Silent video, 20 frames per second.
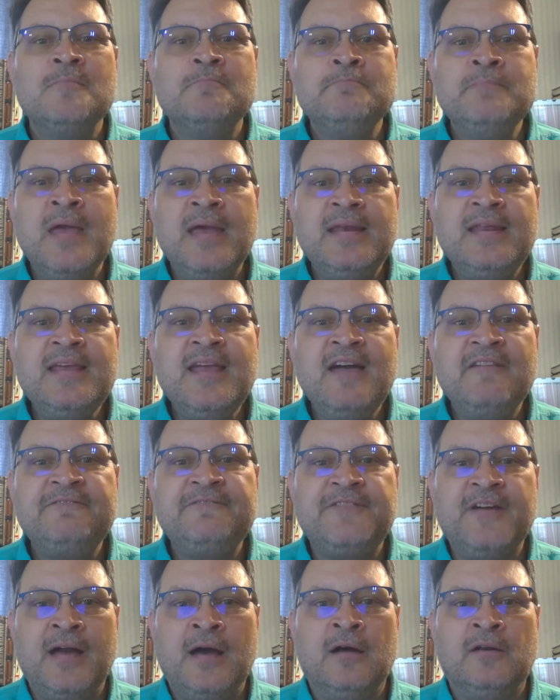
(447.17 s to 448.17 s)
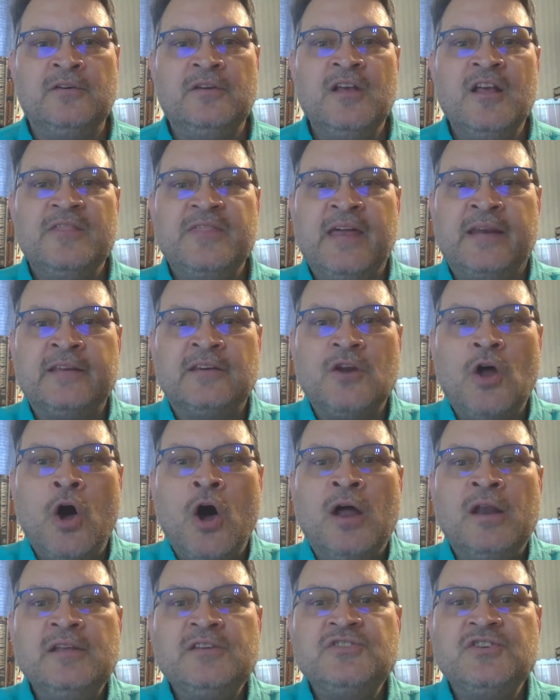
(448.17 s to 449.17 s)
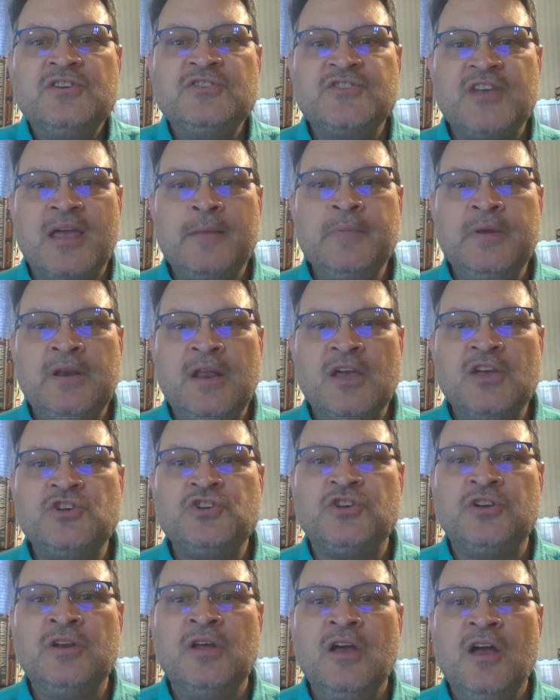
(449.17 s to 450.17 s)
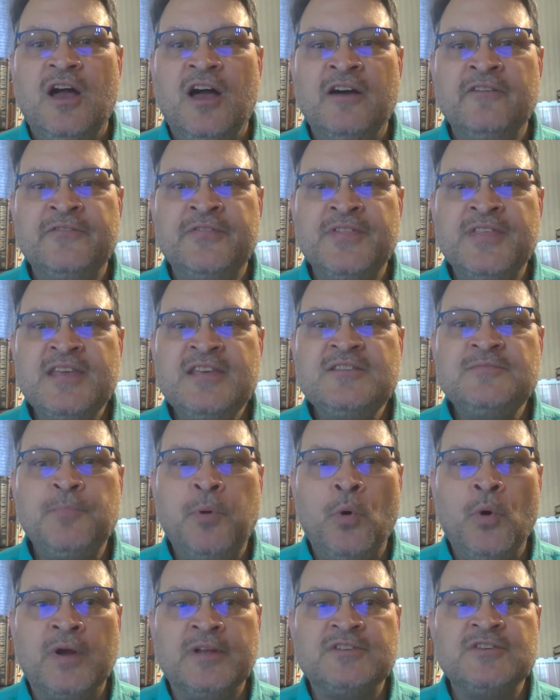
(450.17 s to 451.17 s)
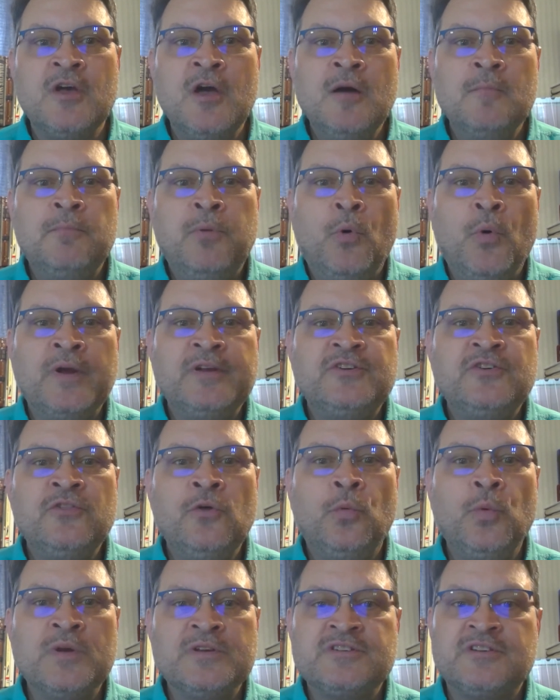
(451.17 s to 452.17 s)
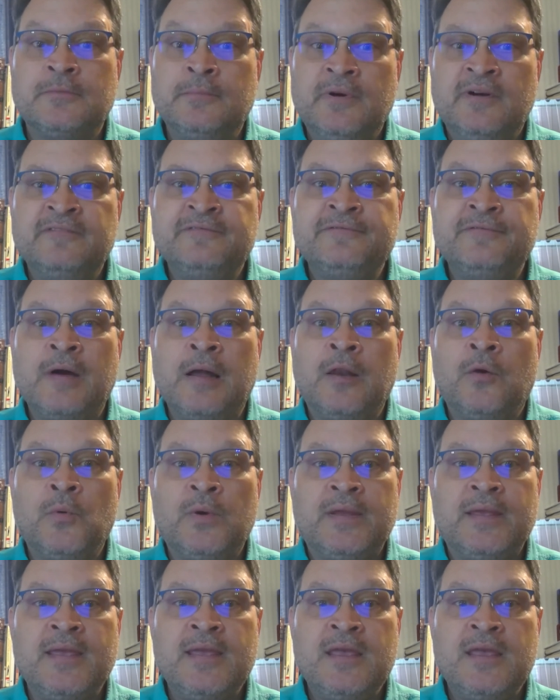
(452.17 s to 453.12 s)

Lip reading: Many have found that an honest examination of these points point to the wisdom of following